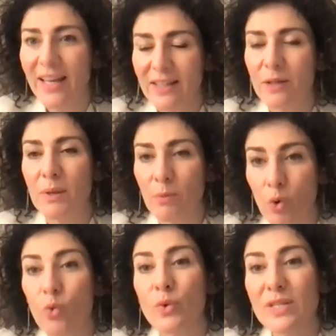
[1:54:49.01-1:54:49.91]
in the people
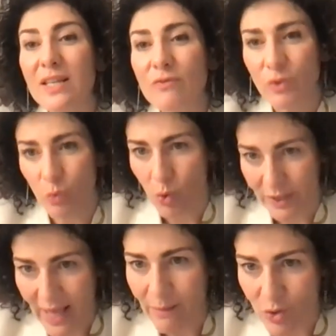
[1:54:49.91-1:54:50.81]
who received
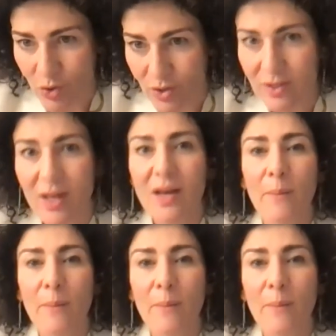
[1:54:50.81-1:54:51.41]
war damages,